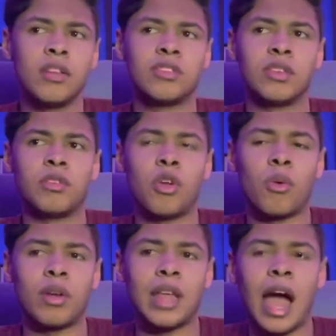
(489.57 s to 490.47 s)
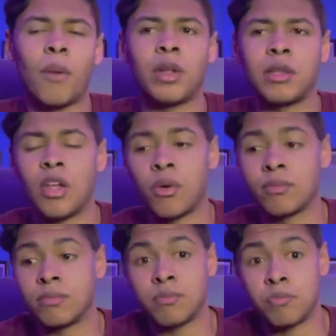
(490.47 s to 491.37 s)
to, you know, yeah, I want to, you
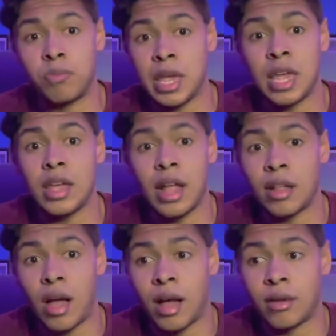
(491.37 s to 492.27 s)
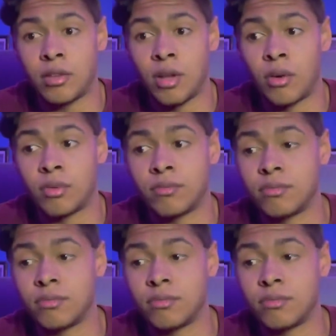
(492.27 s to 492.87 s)
know, be, uh, you know,